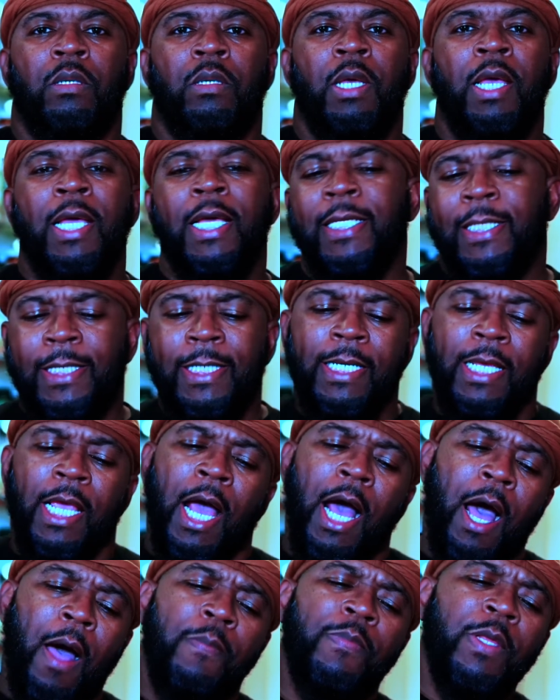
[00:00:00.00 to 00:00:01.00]
Because see,
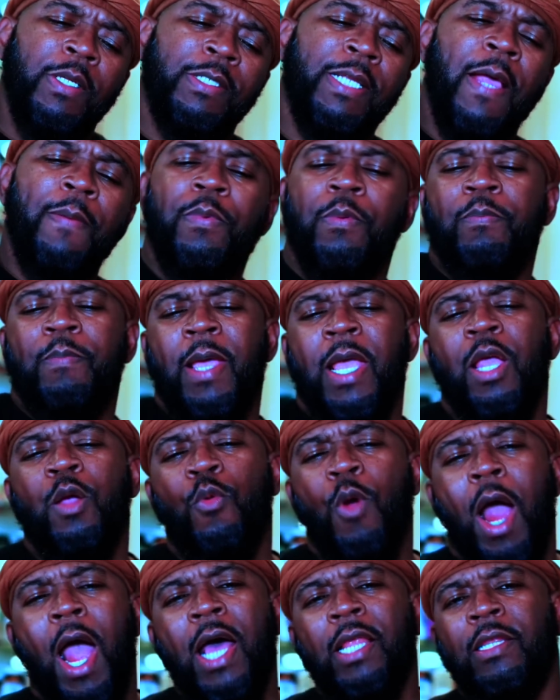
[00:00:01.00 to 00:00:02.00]
I'm the type of man
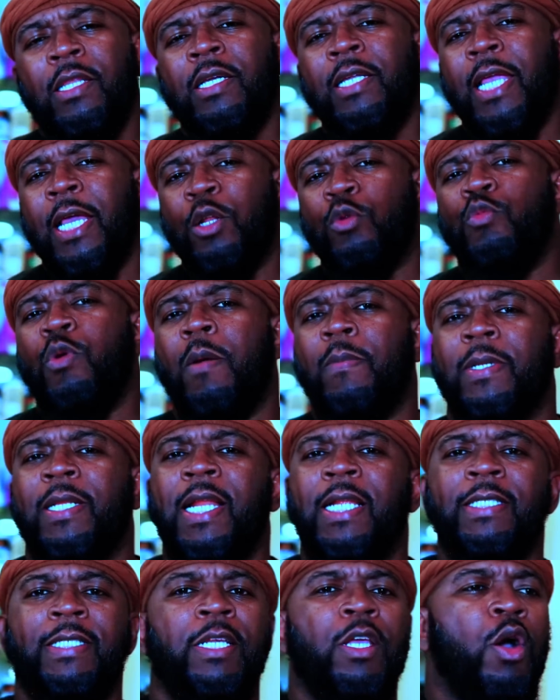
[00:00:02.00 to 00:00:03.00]
where I look at a woman and
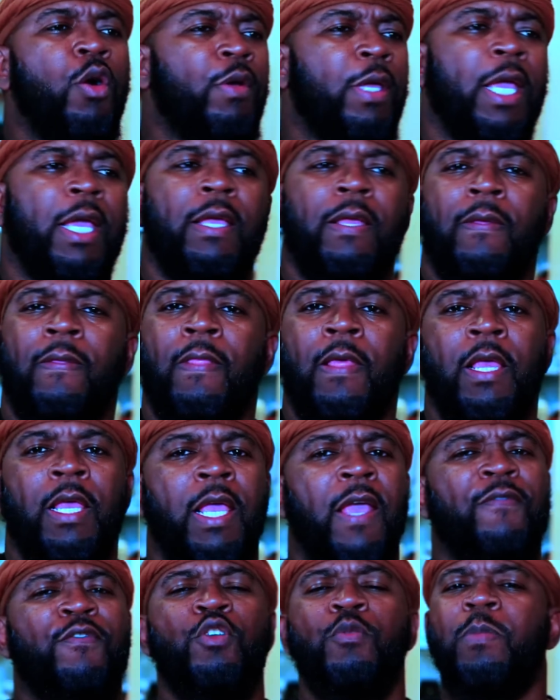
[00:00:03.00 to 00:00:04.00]
I say, okay,
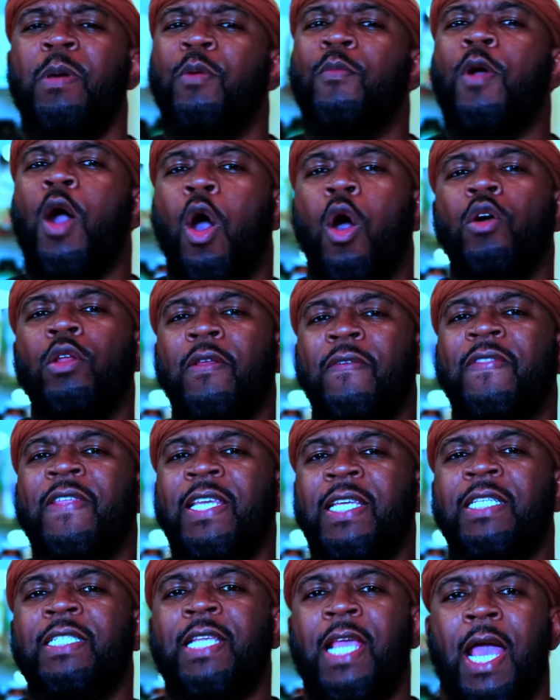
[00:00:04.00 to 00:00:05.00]
if you've been with all of
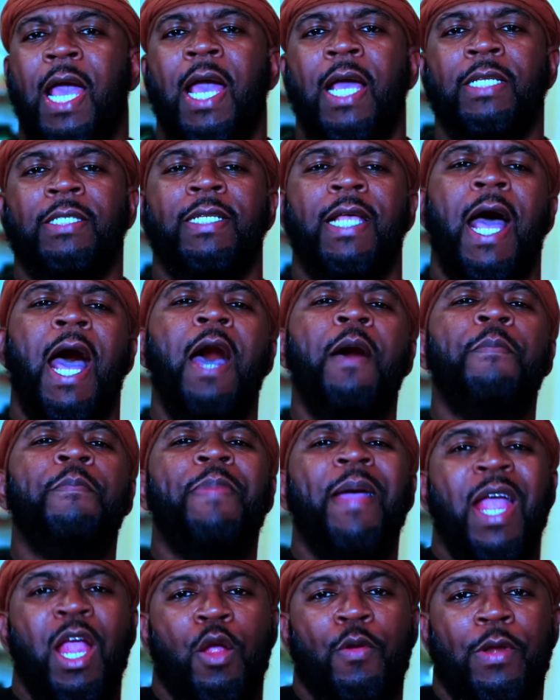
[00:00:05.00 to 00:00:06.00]
these guys, I'm
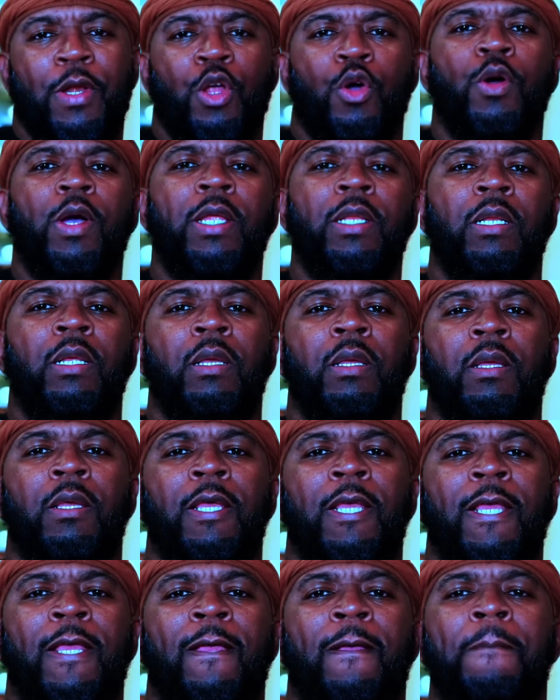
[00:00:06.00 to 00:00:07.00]
paranoid,
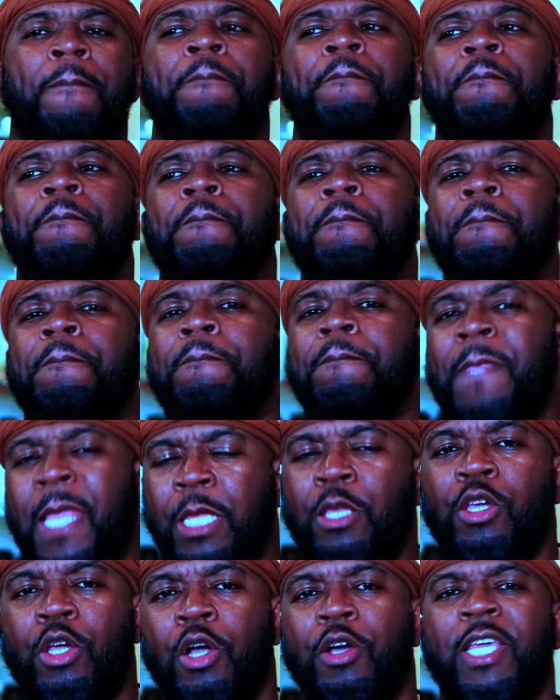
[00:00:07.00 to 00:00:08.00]

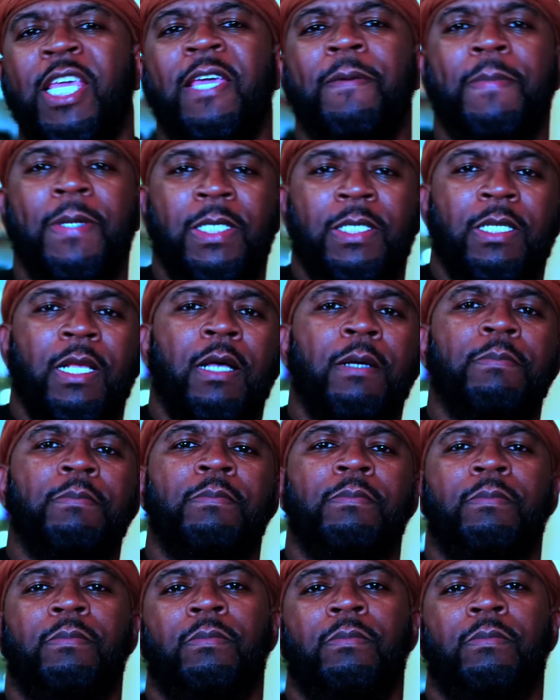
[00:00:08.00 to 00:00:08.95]
then you're going to give me something.